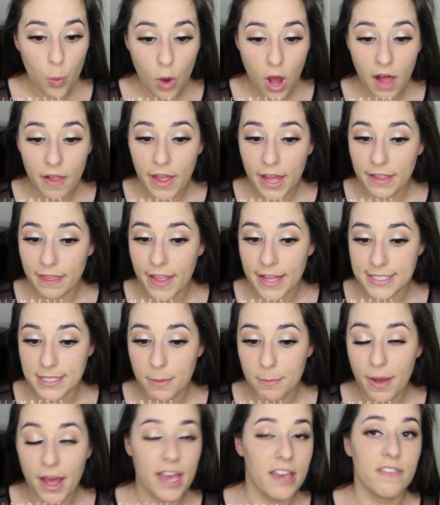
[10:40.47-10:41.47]
While I let
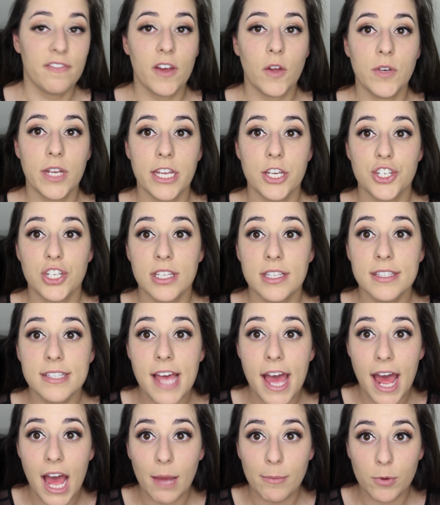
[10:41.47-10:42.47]
my foundation
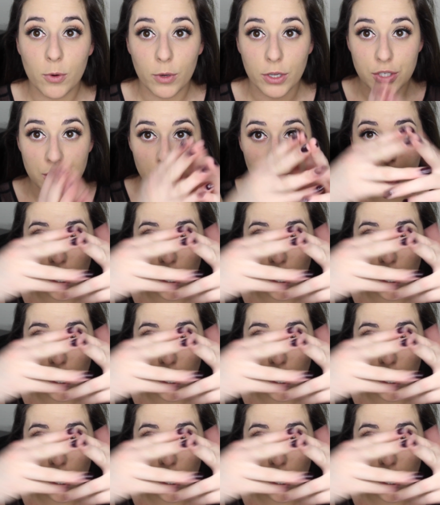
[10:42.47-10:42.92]
set, I'm going to